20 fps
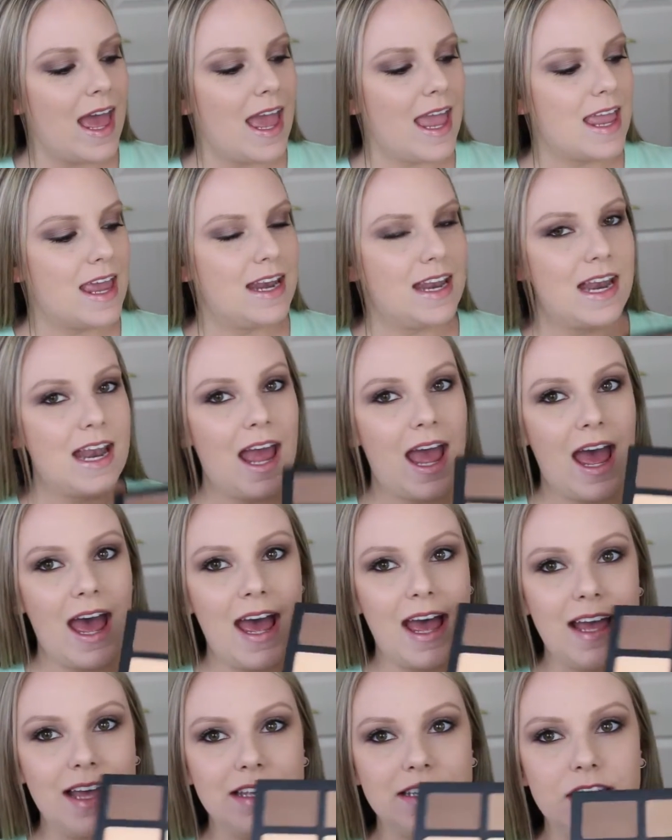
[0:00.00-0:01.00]
And it
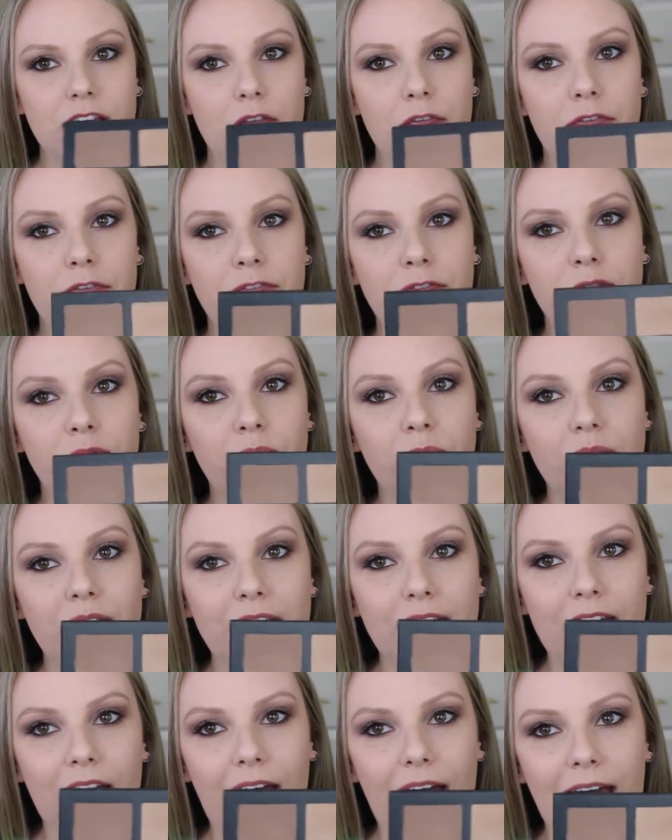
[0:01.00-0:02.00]
has
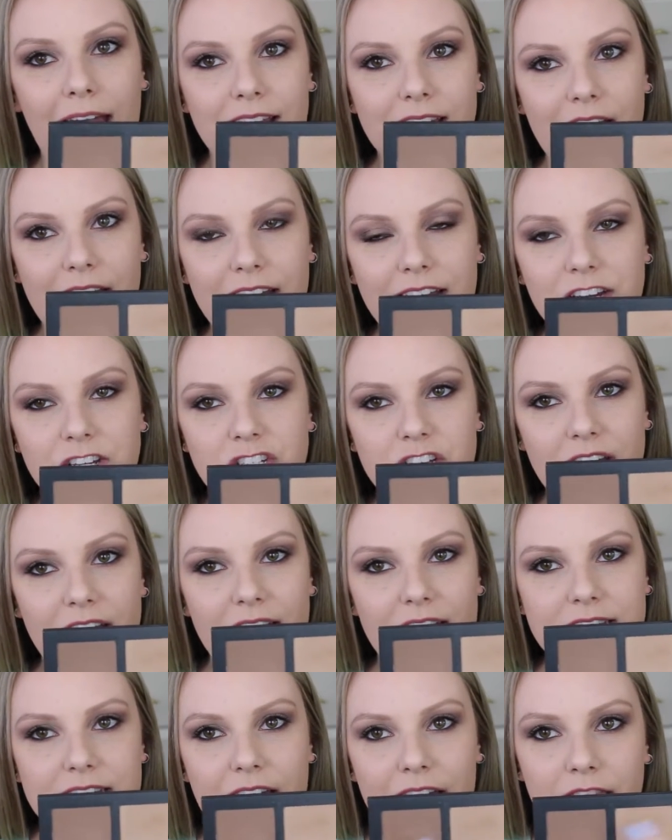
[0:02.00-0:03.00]
3 highlighting
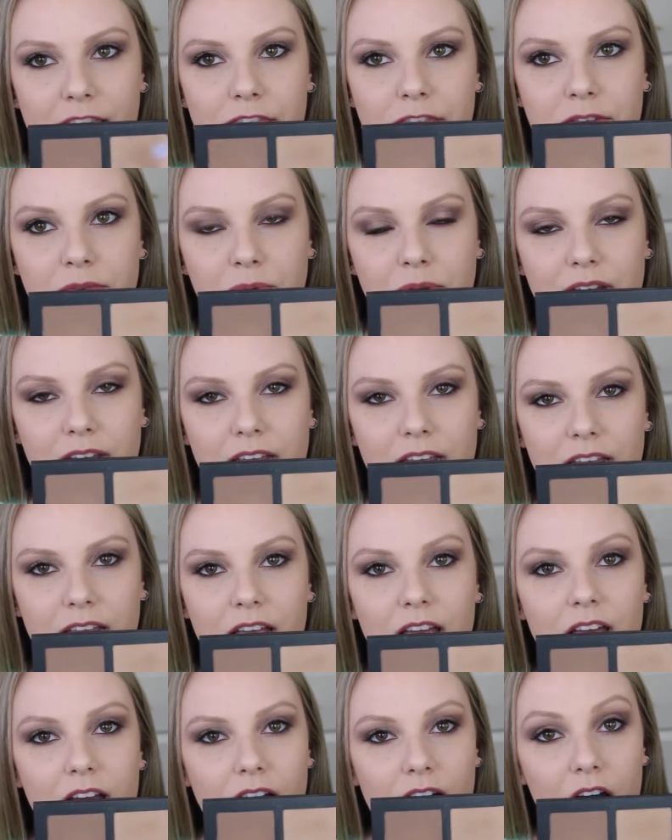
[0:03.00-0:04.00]
shades and
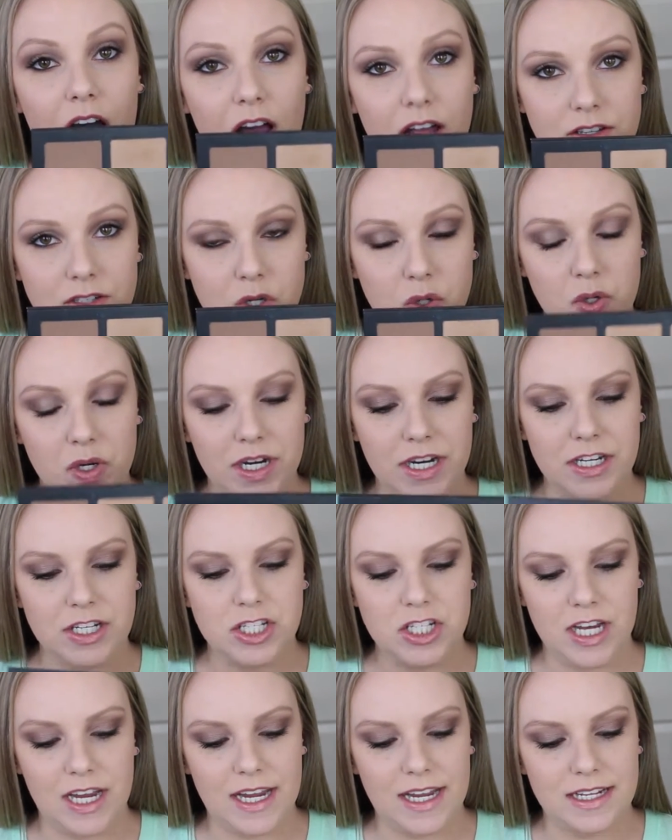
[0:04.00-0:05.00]
3 contouring
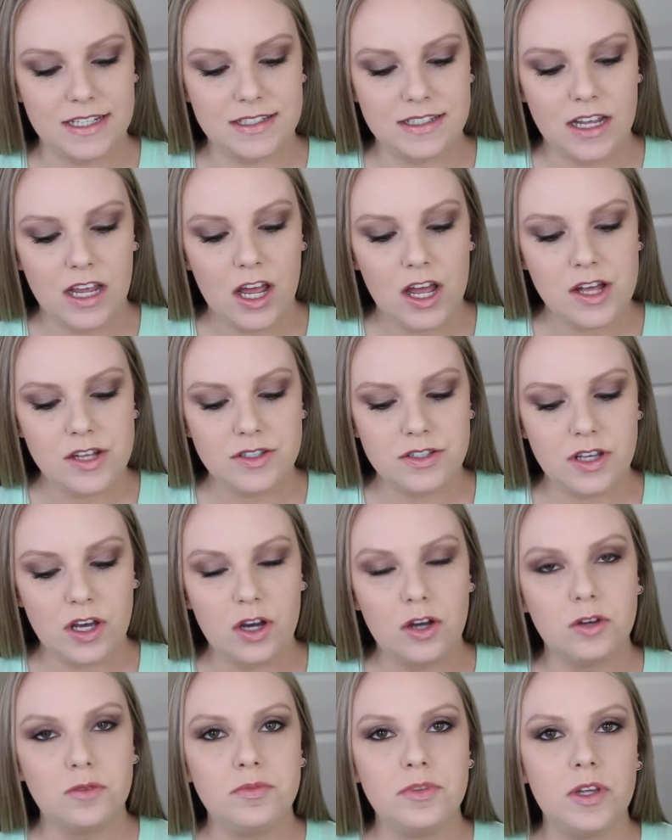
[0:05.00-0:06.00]
shades.
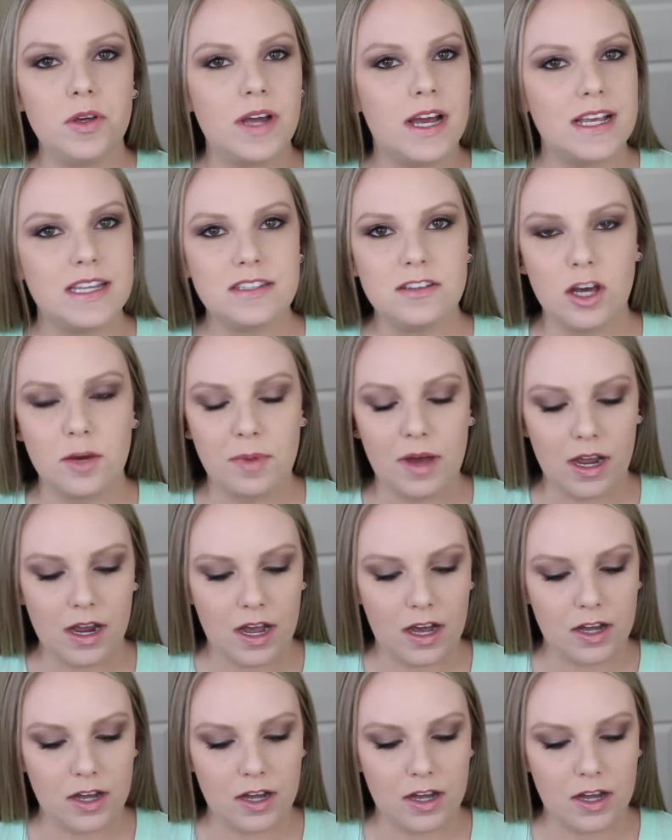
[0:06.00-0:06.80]
So you guys know about